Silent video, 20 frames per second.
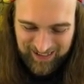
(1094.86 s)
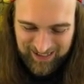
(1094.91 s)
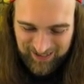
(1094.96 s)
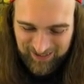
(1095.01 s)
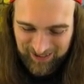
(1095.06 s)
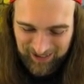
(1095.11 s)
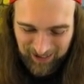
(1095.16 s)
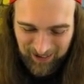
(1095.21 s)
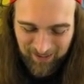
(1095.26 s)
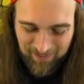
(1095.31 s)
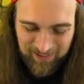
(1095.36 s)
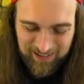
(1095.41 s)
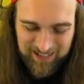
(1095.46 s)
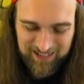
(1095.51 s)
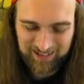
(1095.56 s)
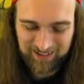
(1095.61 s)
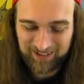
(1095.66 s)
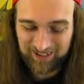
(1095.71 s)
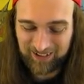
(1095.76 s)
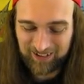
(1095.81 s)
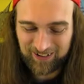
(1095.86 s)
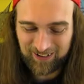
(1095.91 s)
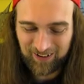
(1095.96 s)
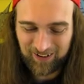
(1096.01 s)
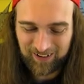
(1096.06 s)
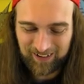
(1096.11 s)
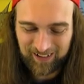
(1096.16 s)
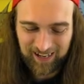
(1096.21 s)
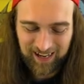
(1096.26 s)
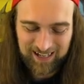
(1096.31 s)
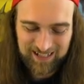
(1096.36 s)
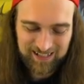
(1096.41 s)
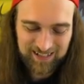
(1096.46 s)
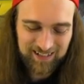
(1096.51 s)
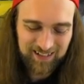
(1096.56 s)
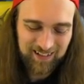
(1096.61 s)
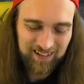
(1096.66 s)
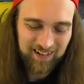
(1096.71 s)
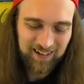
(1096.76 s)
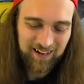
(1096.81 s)
Tsukiyomi is a good card, guys.
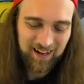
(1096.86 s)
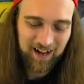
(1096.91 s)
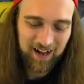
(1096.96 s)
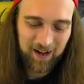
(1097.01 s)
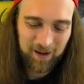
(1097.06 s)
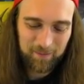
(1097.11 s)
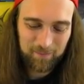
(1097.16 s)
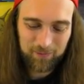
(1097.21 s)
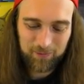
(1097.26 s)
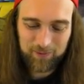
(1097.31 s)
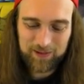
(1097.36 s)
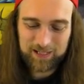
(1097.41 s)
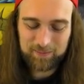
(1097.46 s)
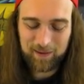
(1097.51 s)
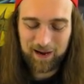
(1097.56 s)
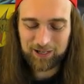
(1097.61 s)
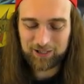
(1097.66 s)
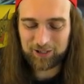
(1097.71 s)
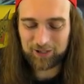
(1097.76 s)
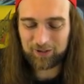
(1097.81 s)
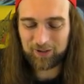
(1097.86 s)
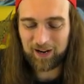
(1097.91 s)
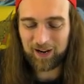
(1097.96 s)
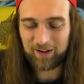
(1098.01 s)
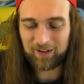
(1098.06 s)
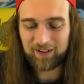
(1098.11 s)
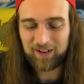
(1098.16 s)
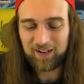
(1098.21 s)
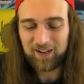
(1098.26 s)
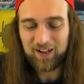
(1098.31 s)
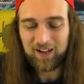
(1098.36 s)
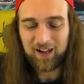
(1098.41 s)
Um, three Smashing Ground.